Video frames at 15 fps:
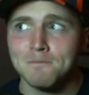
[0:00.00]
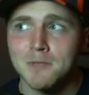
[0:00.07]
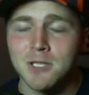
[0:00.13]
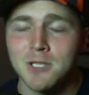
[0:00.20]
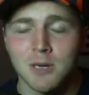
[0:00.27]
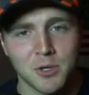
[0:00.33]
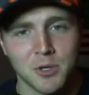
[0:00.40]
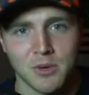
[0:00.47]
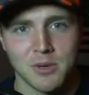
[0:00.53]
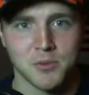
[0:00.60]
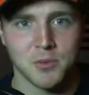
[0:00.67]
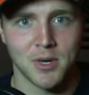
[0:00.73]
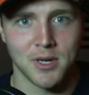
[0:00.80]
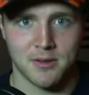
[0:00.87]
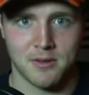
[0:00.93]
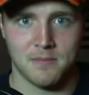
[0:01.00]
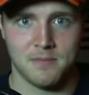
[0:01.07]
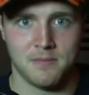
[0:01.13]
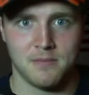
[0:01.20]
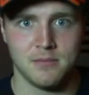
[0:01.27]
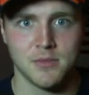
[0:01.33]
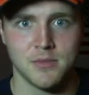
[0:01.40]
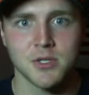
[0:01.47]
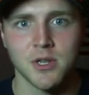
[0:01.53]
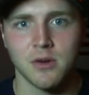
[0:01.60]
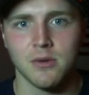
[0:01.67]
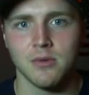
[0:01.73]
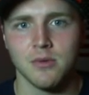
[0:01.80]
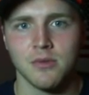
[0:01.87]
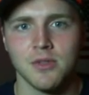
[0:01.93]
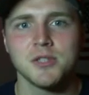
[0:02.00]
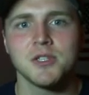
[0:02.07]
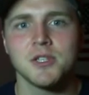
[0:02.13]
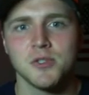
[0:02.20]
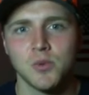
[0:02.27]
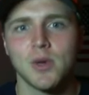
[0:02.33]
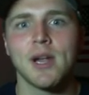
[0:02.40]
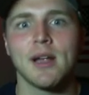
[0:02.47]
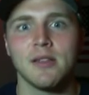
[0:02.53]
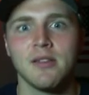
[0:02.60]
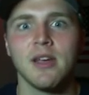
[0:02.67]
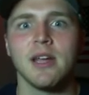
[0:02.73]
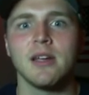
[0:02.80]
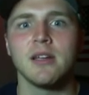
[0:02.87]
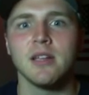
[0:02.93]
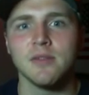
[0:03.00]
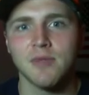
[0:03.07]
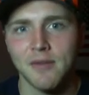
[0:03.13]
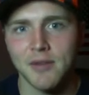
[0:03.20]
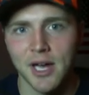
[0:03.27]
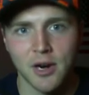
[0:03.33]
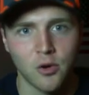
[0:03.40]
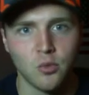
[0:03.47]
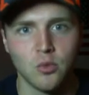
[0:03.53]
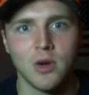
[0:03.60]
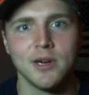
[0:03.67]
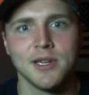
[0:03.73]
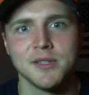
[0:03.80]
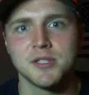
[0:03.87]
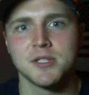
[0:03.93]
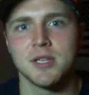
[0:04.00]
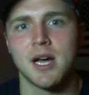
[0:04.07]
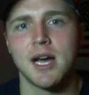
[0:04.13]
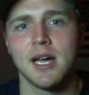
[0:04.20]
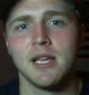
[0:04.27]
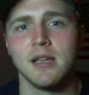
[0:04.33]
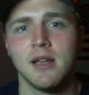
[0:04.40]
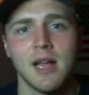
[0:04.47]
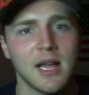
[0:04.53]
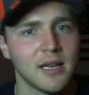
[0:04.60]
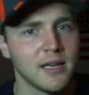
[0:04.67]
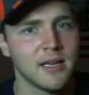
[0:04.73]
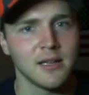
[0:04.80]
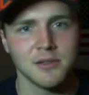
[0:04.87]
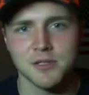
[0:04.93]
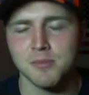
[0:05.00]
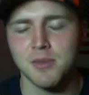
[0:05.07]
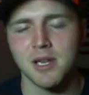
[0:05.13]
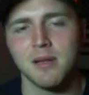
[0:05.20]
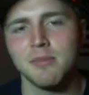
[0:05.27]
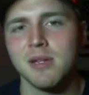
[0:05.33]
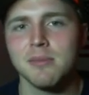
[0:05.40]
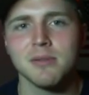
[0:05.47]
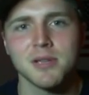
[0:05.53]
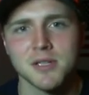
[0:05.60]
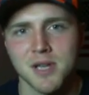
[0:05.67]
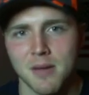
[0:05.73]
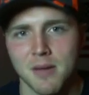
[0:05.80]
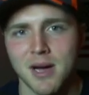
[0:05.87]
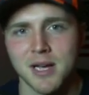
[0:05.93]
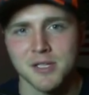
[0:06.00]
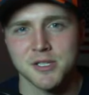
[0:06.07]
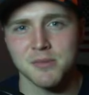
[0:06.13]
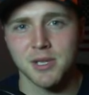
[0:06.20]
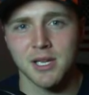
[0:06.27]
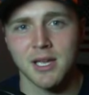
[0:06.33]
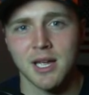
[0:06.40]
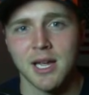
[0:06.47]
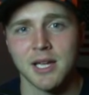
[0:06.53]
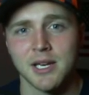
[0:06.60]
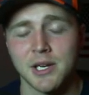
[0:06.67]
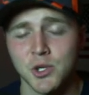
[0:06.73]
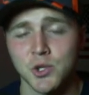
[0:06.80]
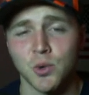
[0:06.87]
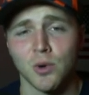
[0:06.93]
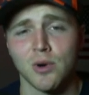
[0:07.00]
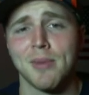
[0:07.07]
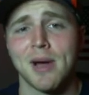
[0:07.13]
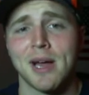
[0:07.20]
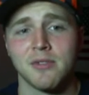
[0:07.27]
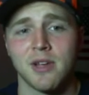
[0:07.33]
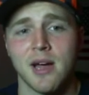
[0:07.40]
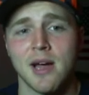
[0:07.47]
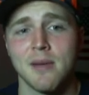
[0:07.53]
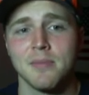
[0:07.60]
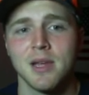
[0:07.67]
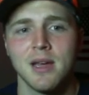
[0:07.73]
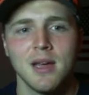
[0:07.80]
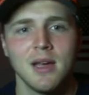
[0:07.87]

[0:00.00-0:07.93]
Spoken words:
come to grips with. So this is what I take if I've got to run inside and kill as many people as I possibly can in a short amount of time.